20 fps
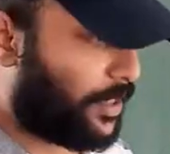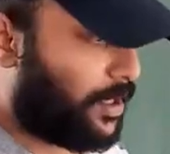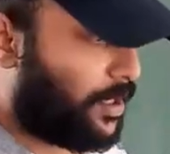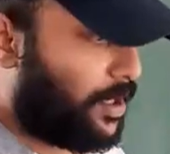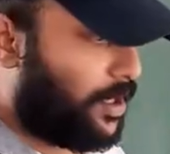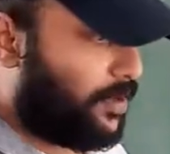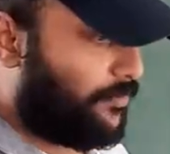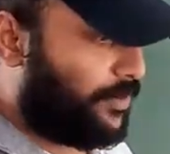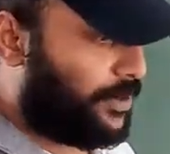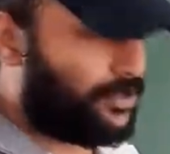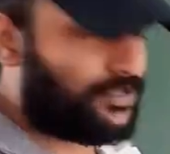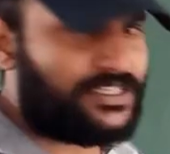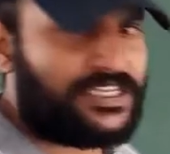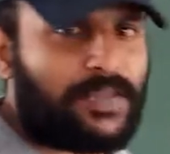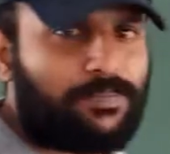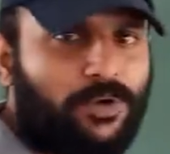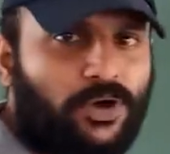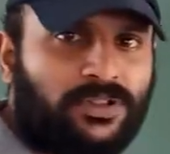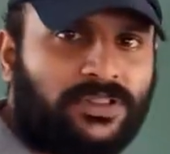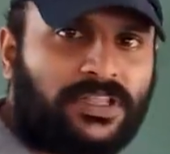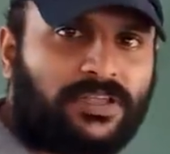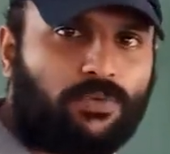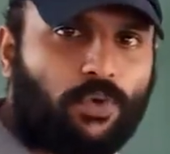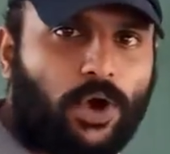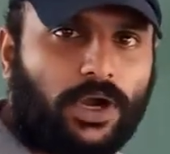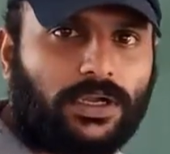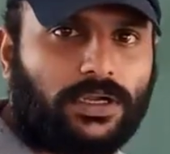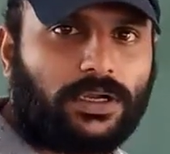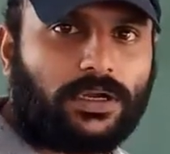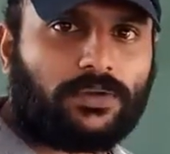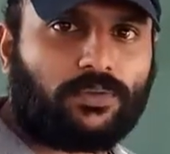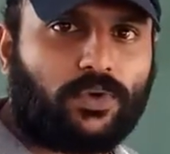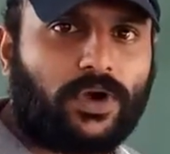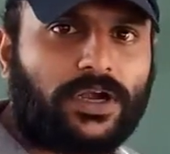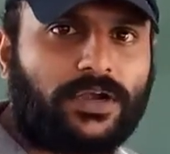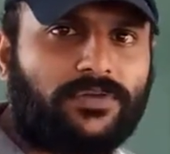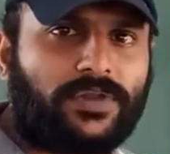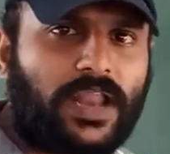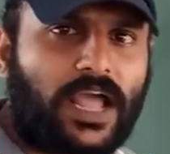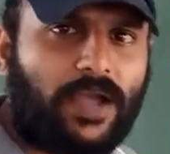When you step on the water, what
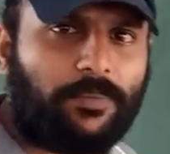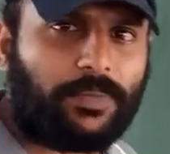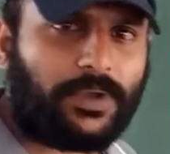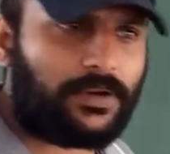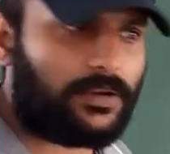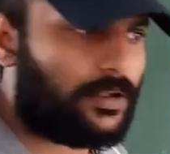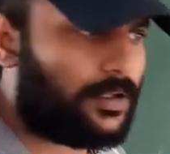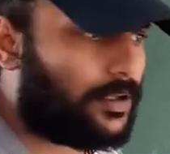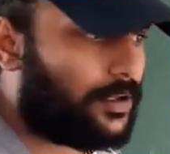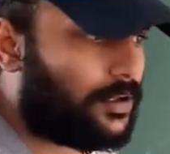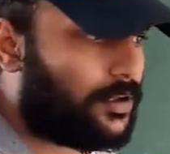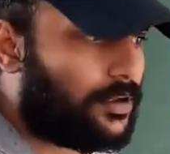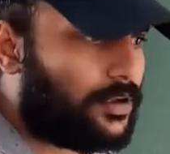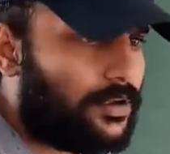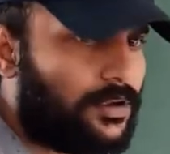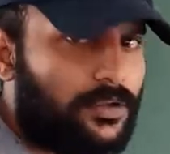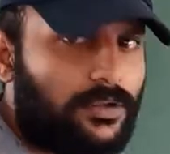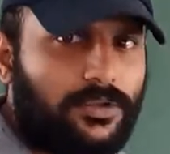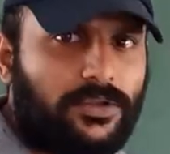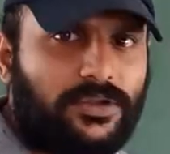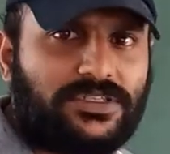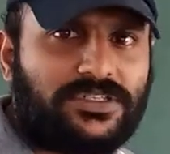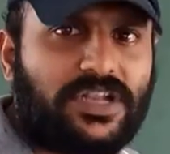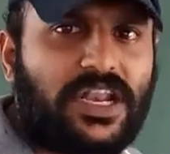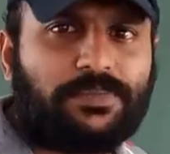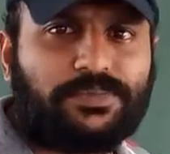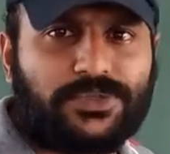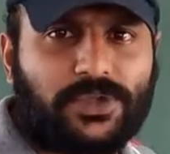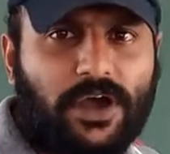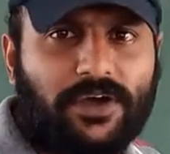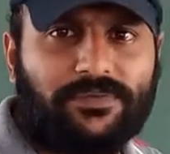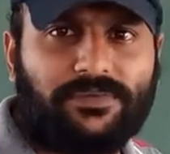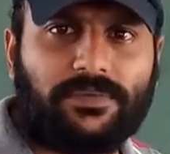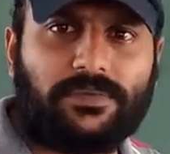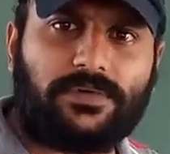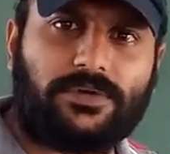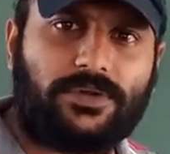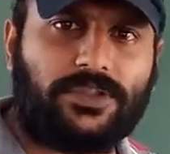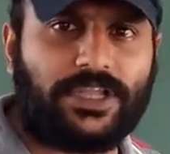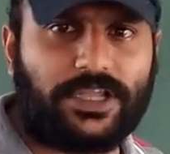will happen? You will slip off
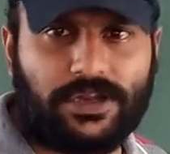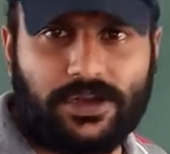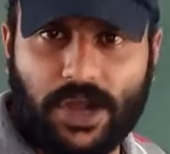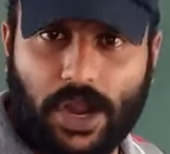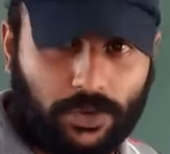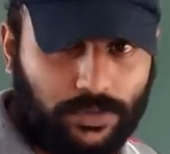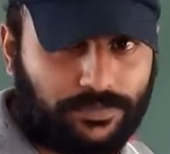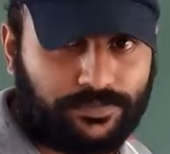to the ground.